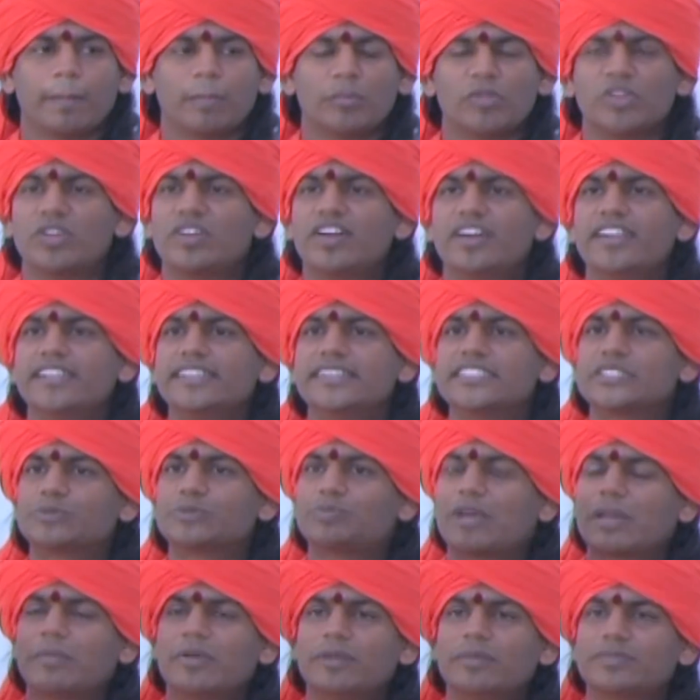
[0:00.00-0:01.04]
You heard this
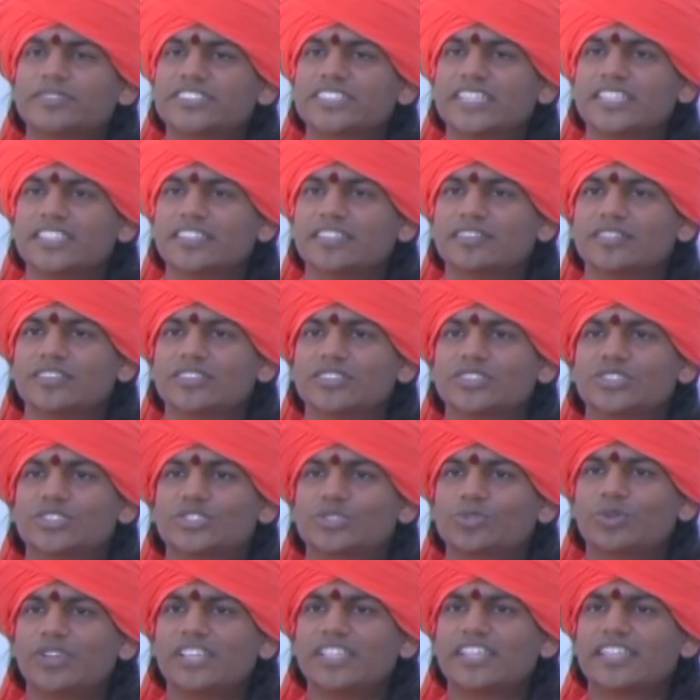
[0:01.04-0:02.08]
Paramahamsa uh,
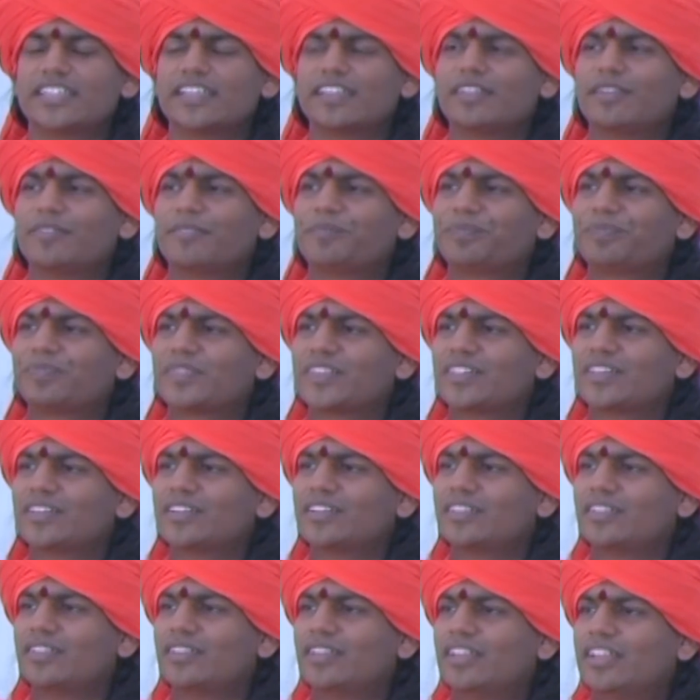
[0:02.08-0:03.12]
story that uh, uh,
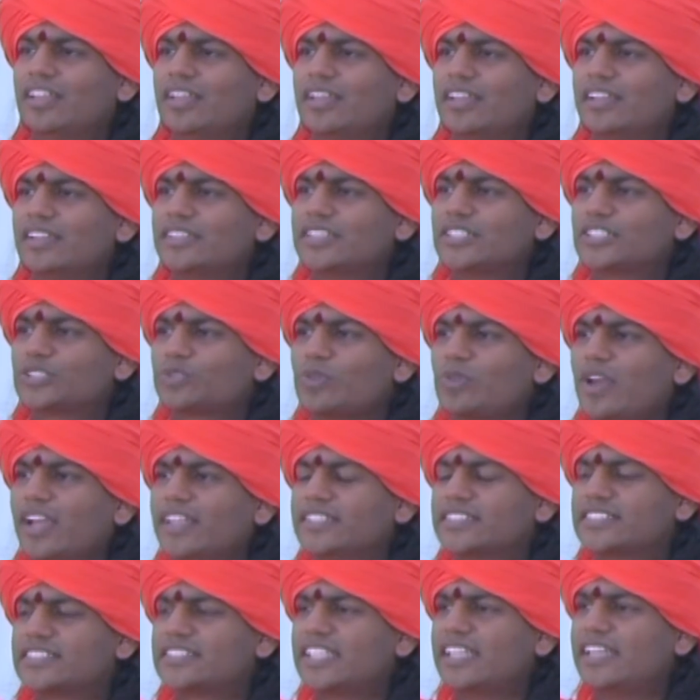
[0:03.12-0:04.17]
the
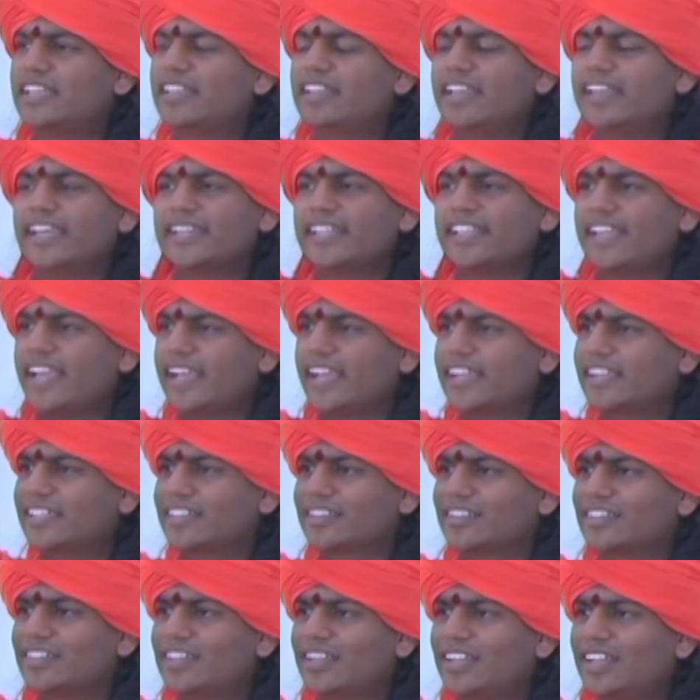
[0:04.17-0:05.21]
swans, they lay the egg,
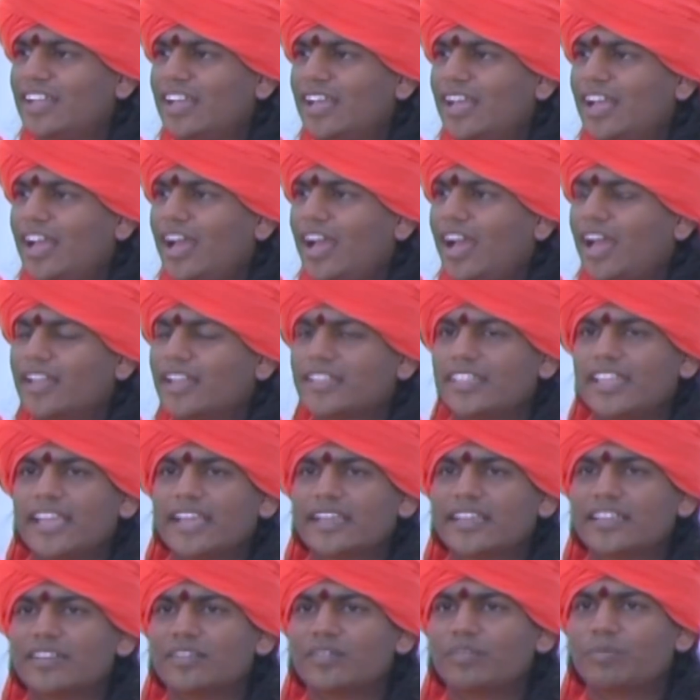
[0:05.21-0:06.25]
and the
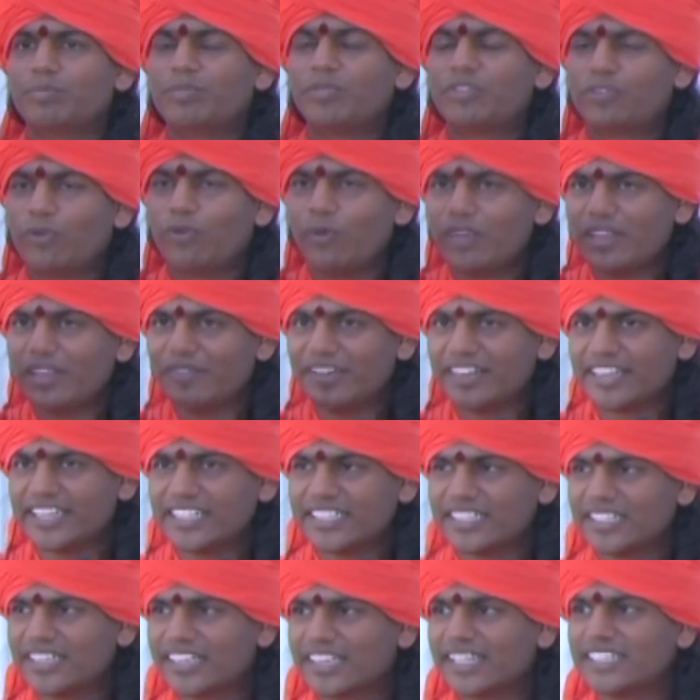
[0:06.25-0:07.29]
egg, before even re
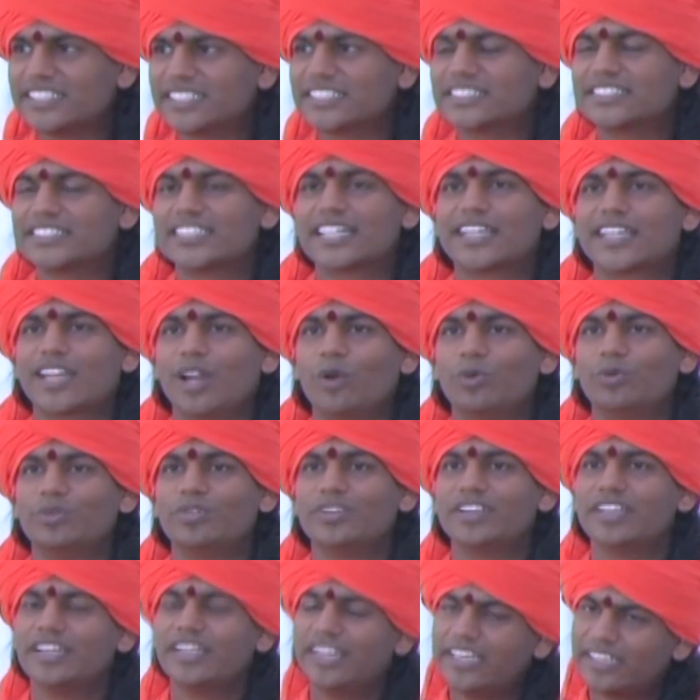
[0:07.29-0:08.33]
reaches the
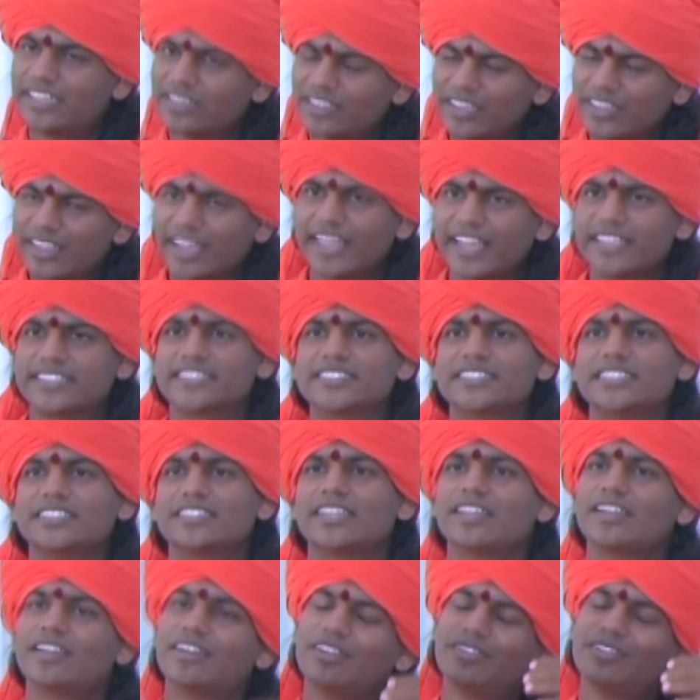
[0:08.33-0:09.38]
ground, it hatches and
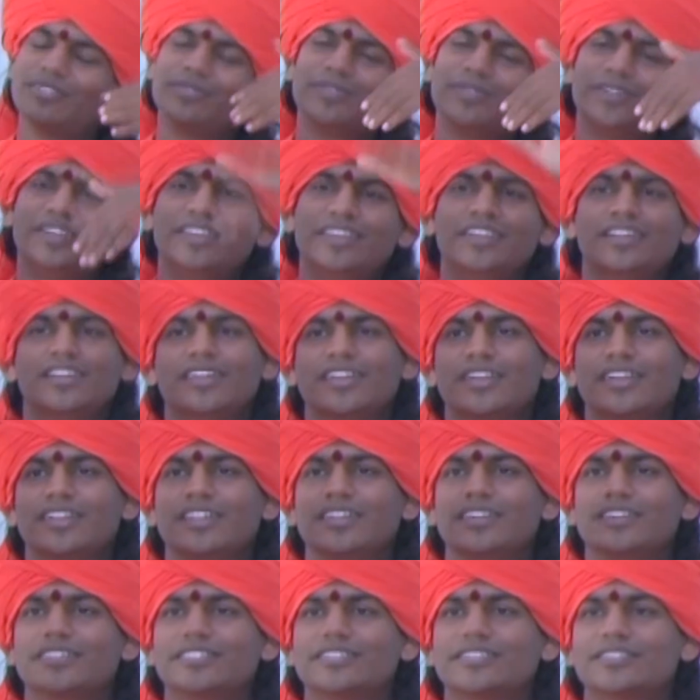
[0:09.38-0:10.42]
the...
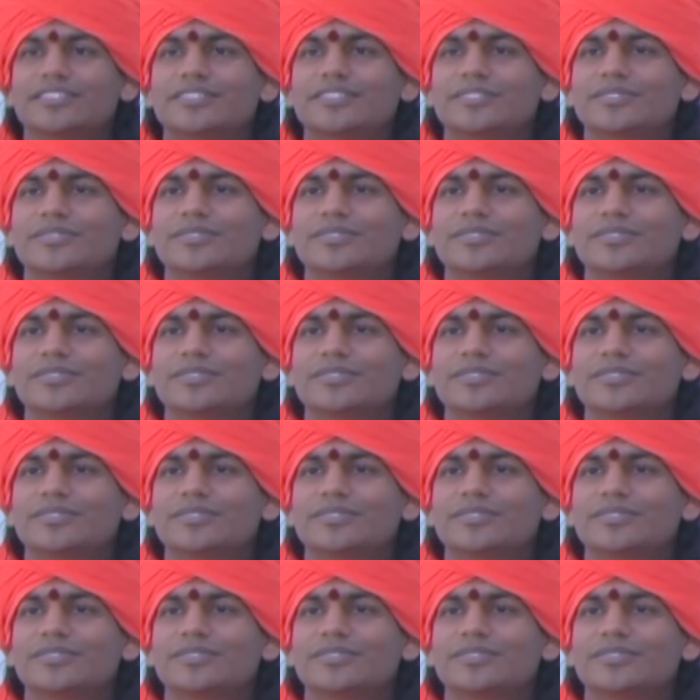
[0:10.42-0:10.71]
Uh,